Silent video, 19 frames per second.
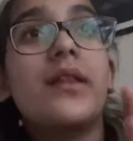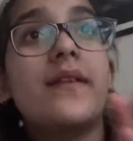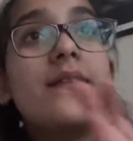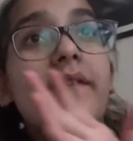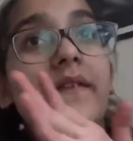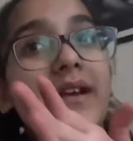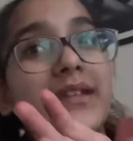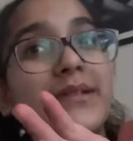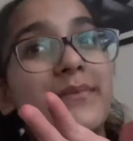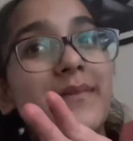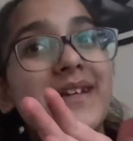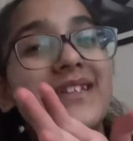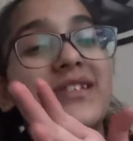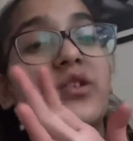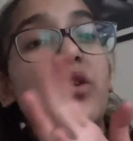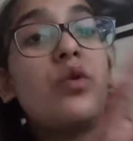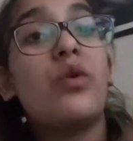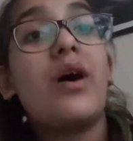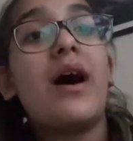the face mask
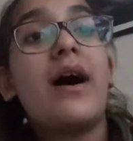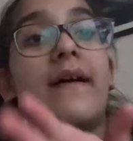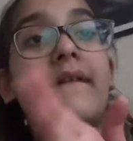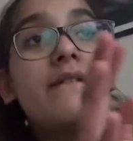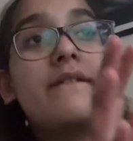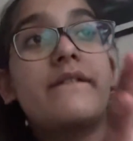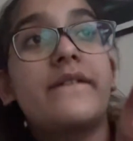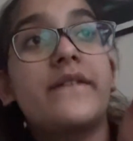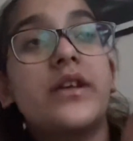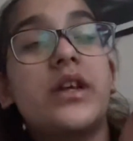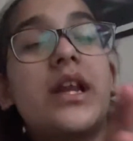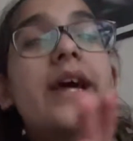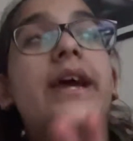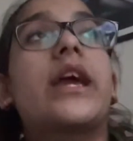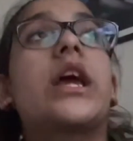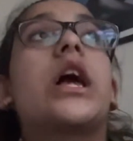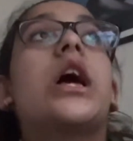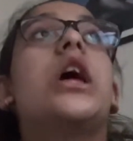or after? Like,